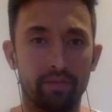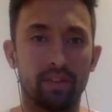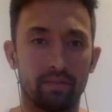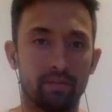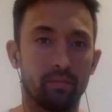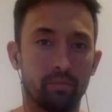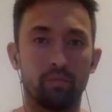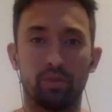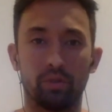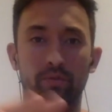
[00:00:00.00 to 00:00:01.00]
There's,
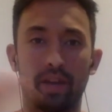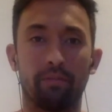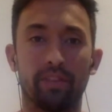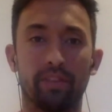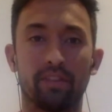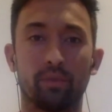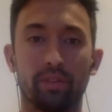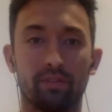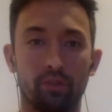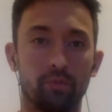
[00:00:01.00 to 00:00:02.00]
we should cover this as well.
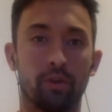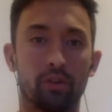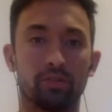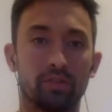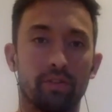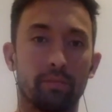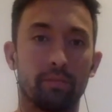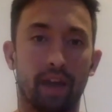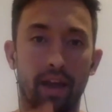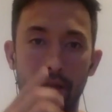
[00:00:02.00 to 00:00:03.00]
There's two versions of
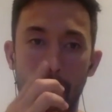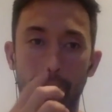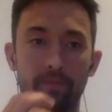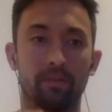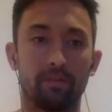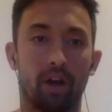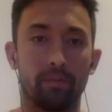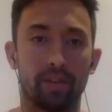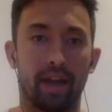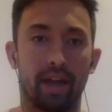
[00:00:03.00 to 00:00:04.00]
M K of yeah.
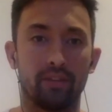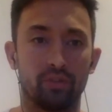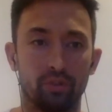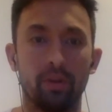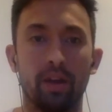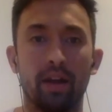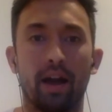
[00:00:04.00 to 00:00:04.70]
vitamin K two.